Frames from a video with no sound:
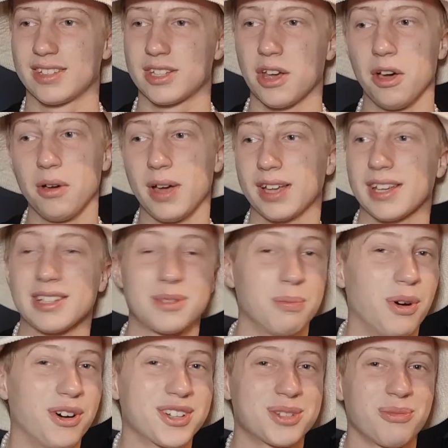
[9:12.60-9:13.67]
So I guess
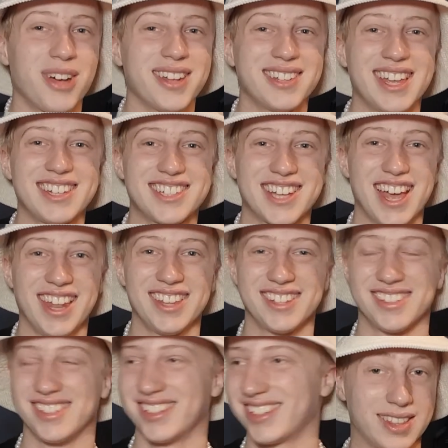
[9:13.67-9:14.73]
Morgz won that
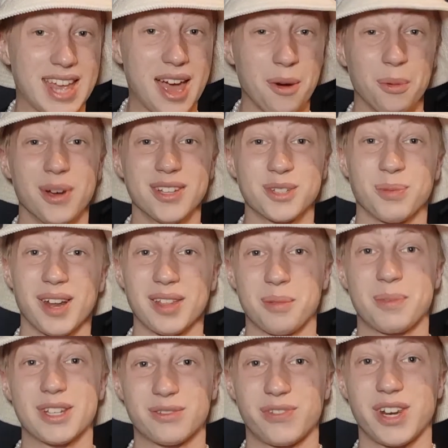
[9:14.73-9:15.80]
challenge. That was one of the
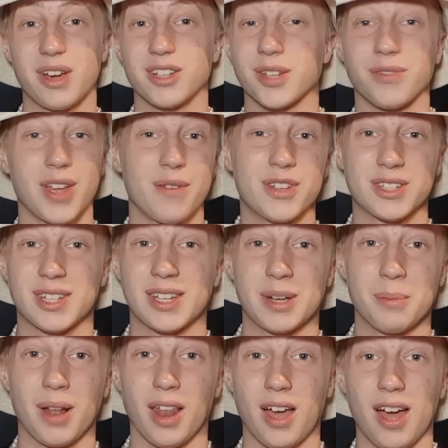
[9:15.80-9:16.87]
best videos I've ever seen
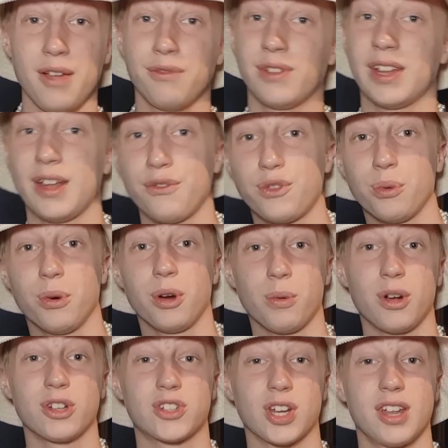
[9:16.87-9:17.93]
in my life. And if you want to
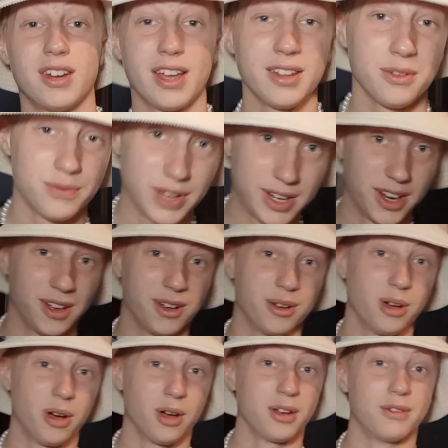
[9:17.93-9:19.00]
watch another
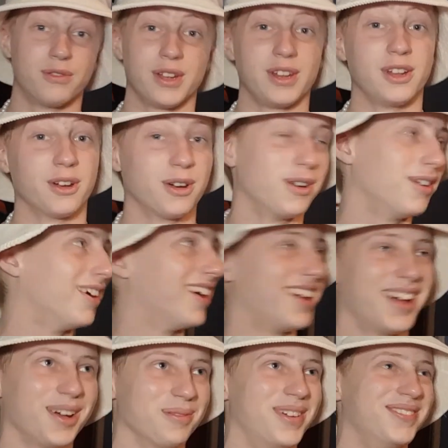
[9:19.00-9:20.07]
video on a video,
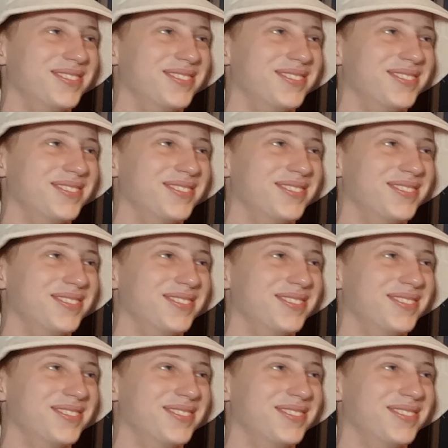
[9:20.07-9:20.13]
um,